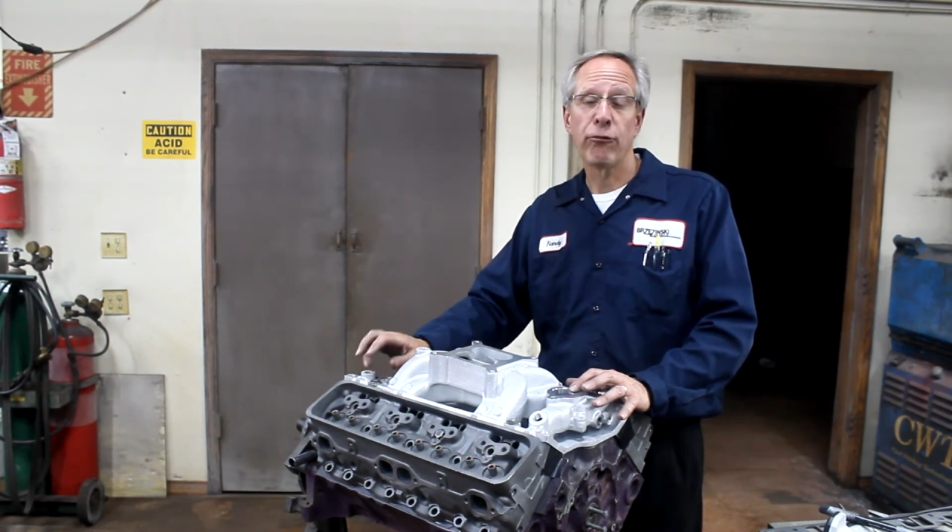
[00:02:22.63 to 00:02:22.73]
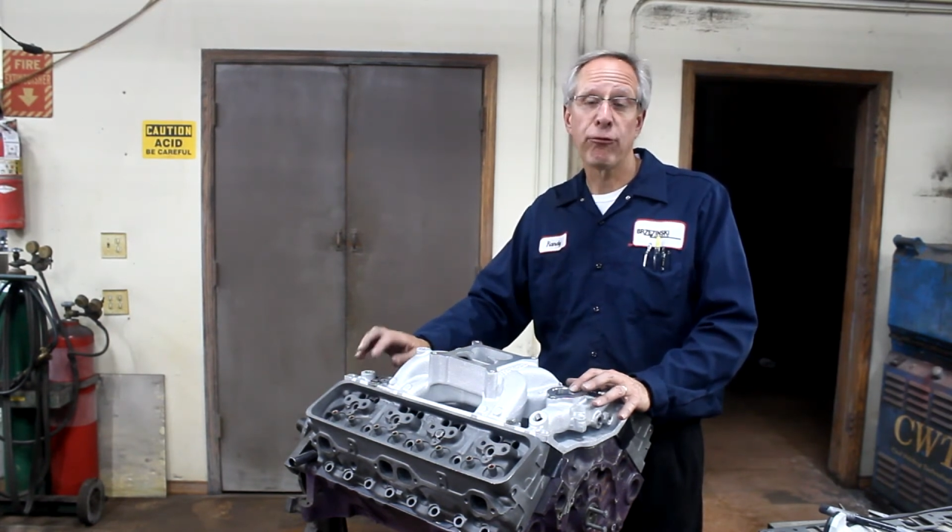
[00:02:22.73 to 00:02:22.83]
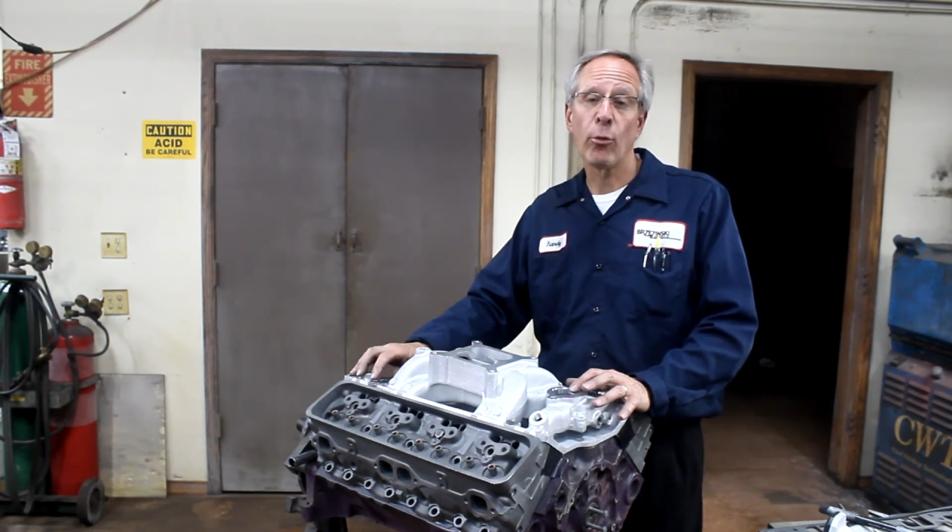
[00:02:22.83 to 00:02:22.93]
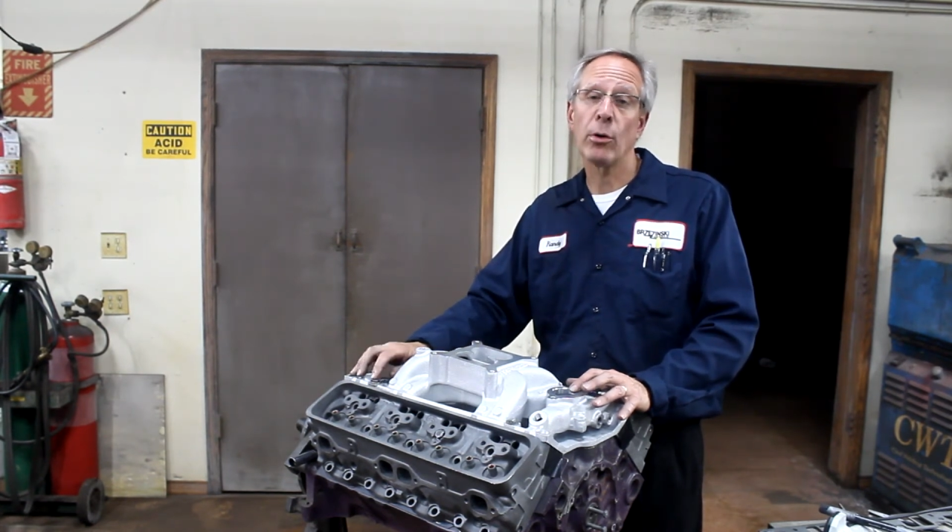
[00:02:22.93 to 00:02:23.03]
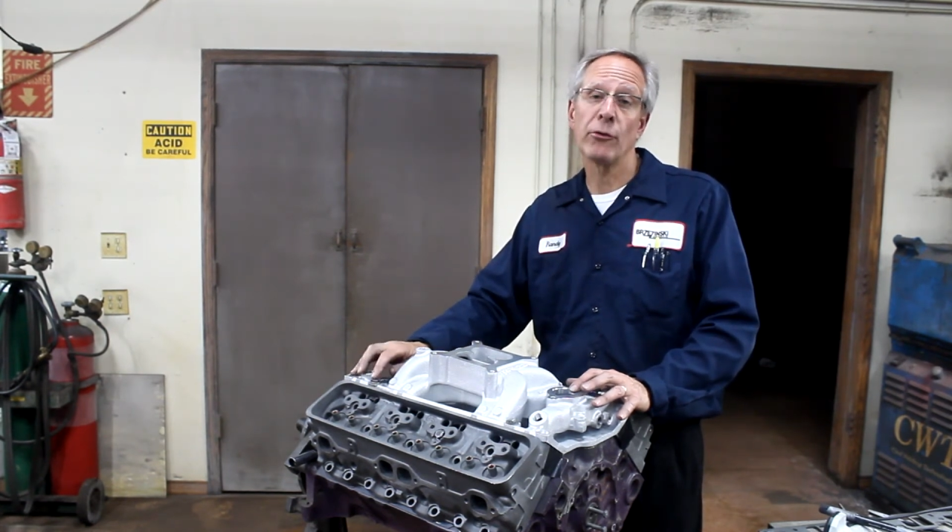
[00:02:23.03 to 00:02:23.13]

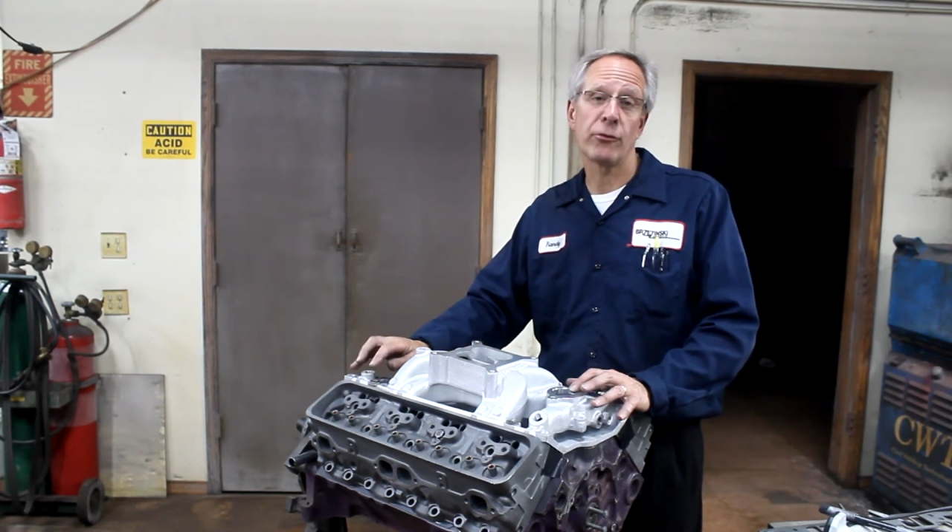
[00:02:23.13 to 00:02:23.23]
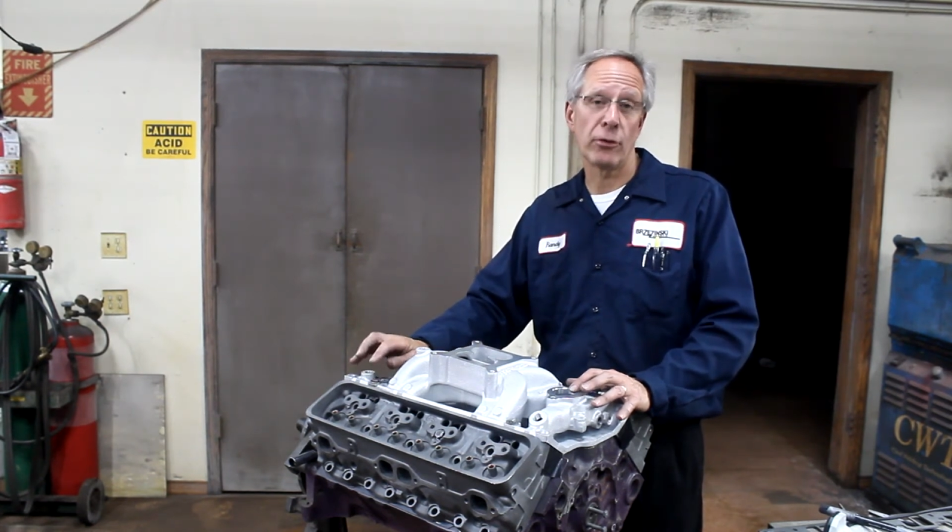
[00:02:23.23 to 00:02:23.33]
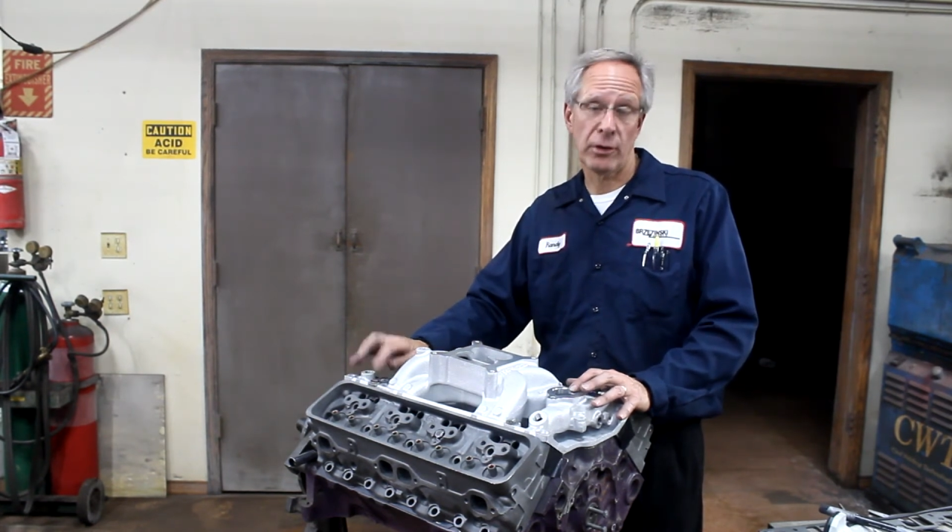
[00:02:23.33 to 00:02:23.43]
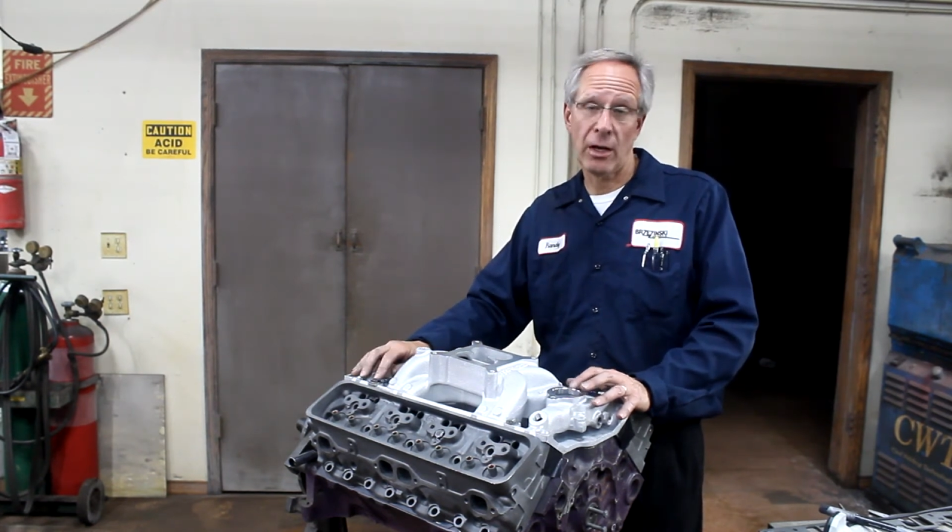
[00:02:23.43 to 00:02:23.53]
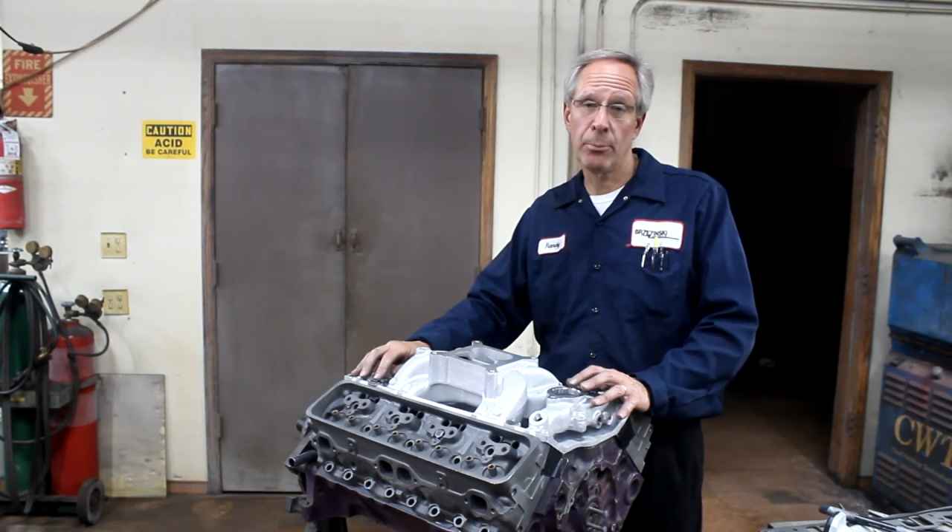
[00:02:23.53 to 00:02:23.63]
Ford's
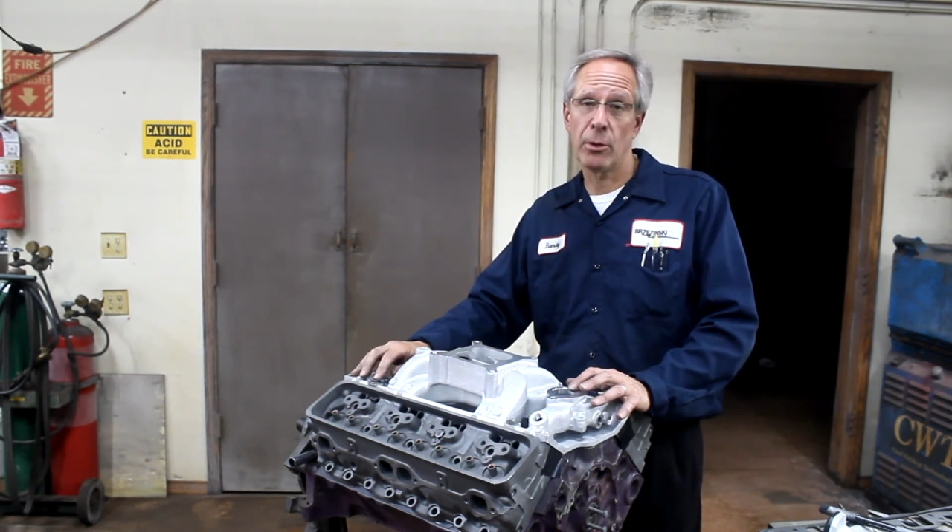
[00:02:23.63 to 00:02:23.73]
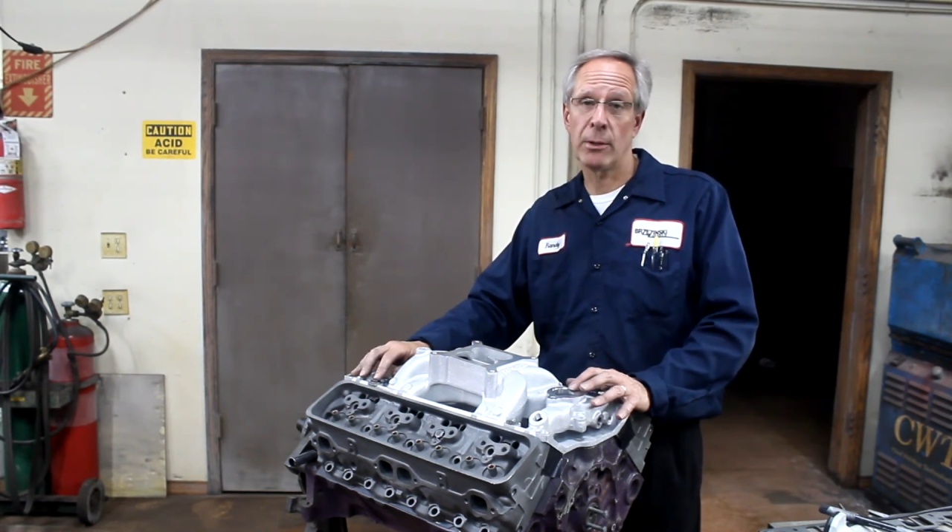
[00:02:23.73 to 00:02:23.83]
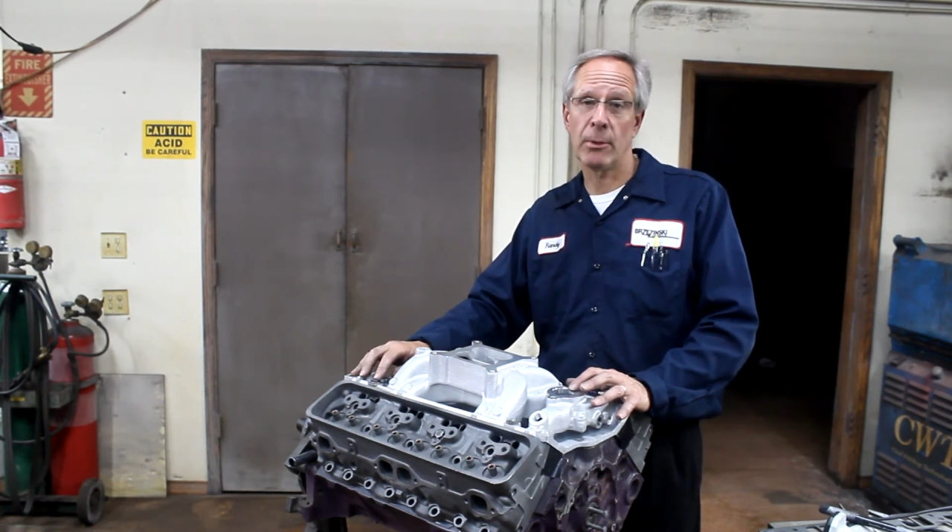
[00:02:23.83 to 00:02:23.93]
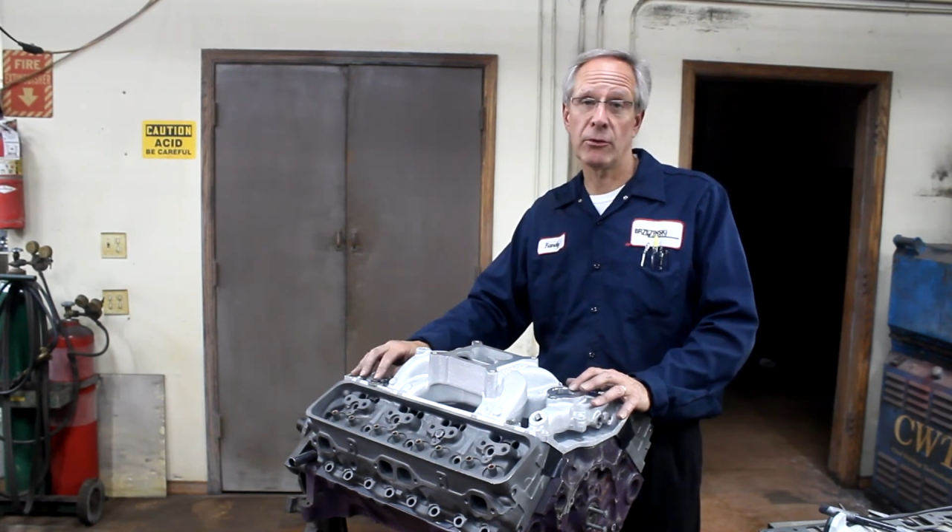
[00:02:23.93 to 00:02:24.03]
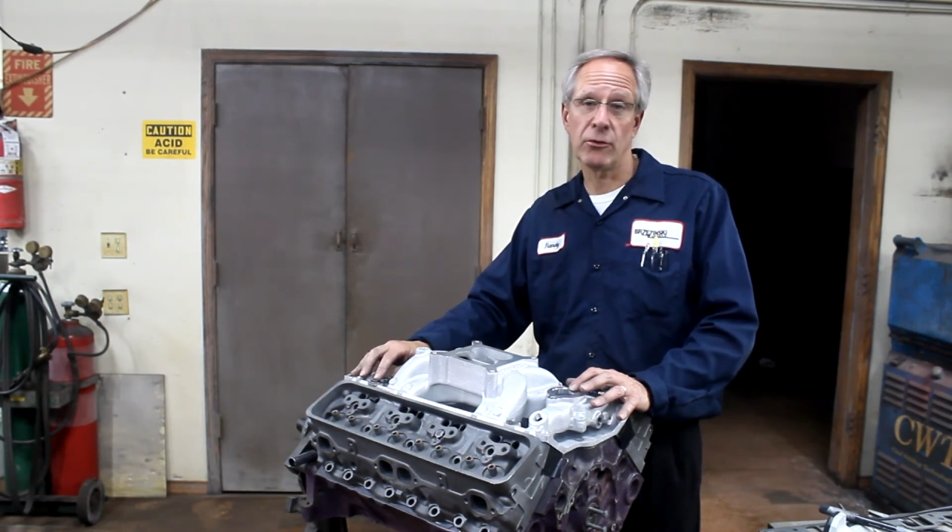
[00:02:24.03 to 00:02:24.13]
pretty
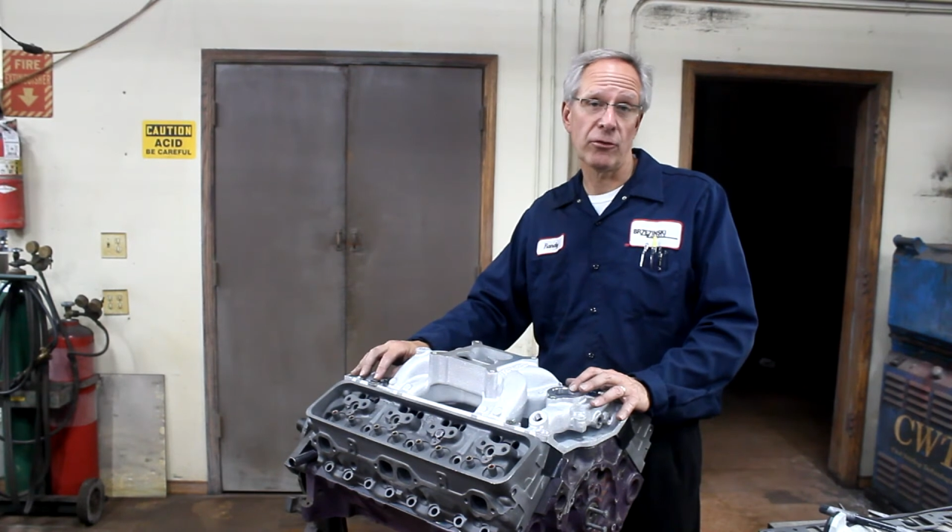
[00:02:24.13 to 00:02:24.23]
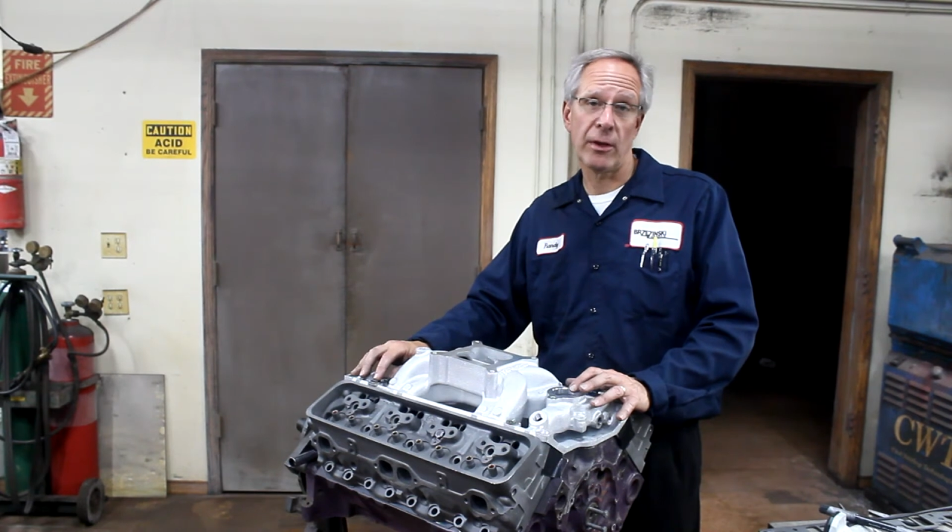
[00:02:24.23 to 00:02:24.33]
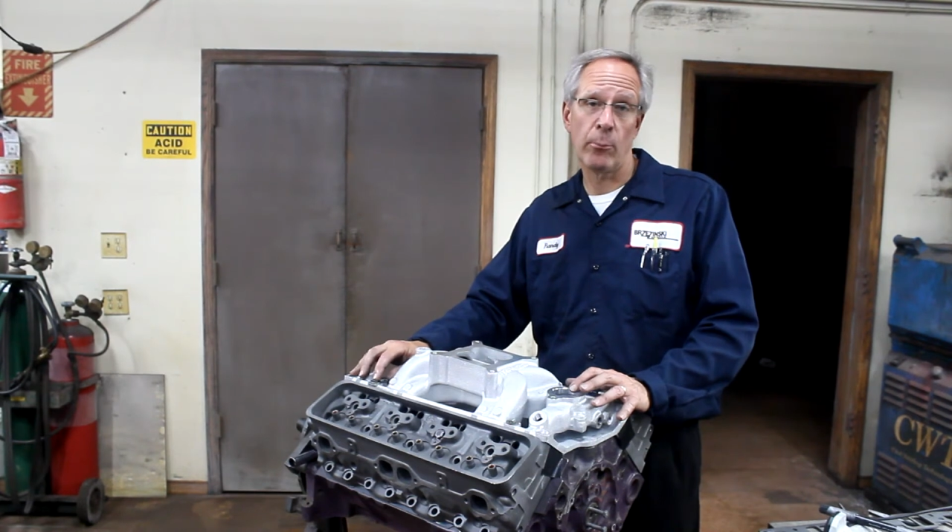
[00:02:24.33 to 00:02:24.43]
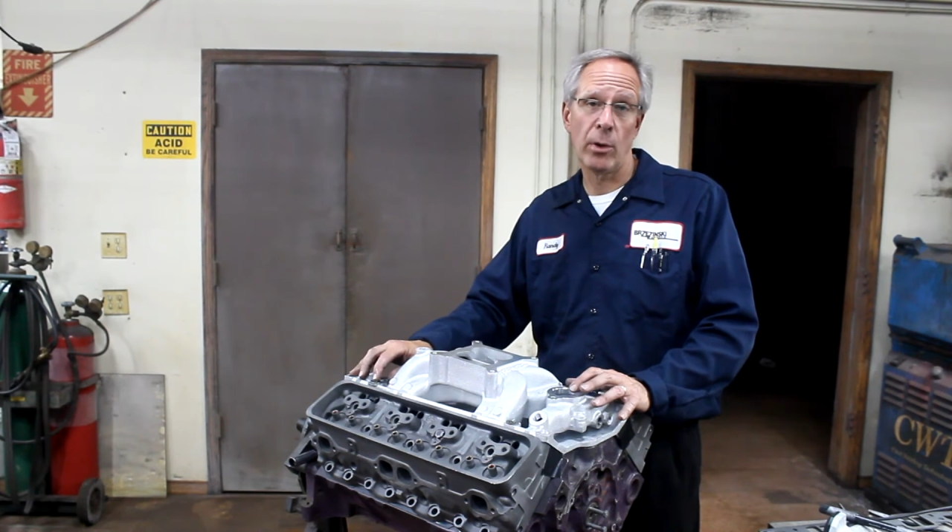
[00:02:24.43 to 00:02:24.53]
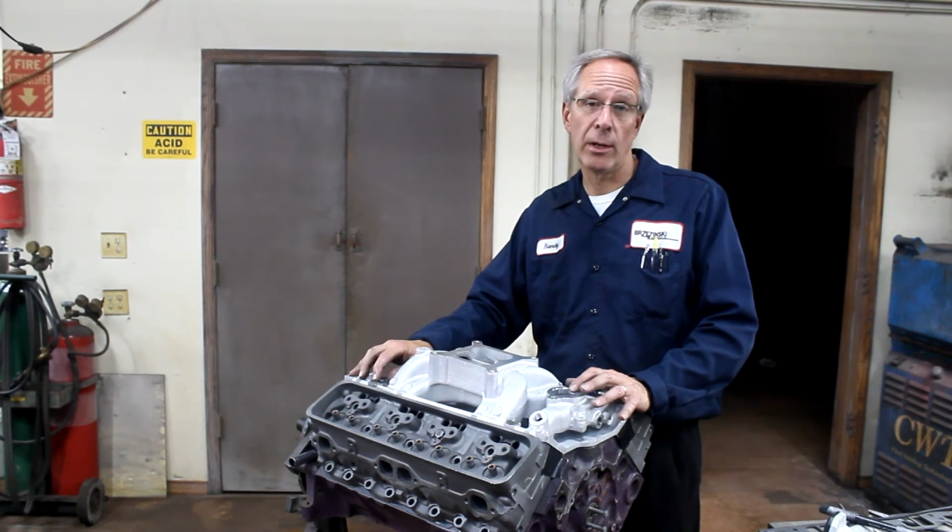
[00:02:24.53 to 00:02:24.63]
much the
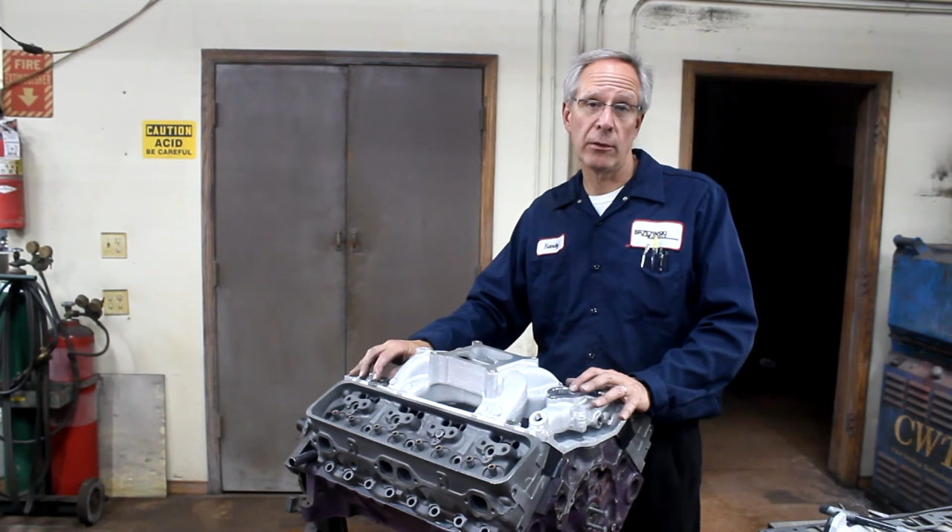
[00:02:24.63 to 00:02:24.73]
same way.